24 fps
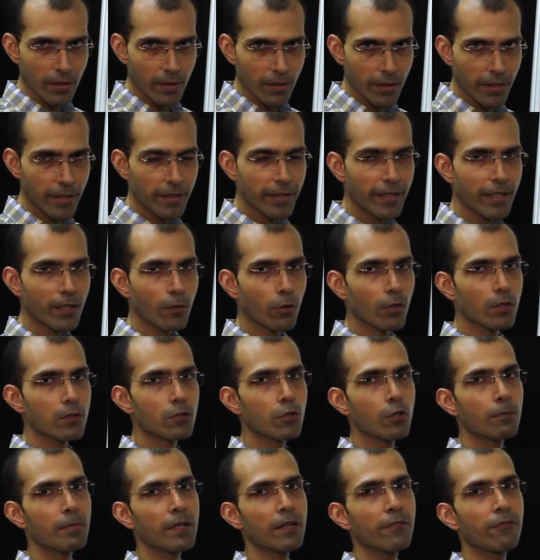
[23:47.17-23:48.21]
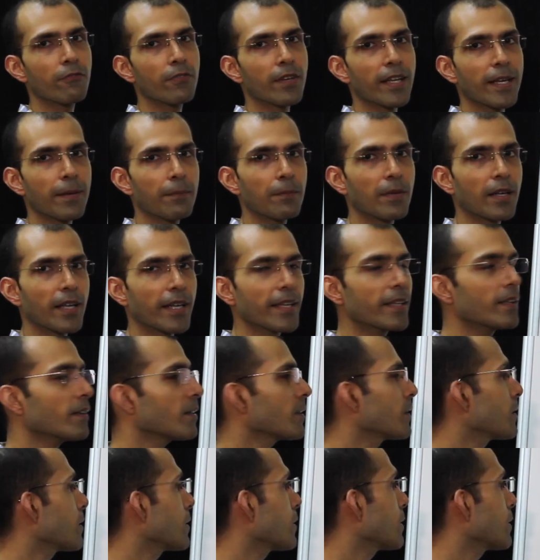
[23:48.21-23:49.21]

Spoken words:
it can also be framed like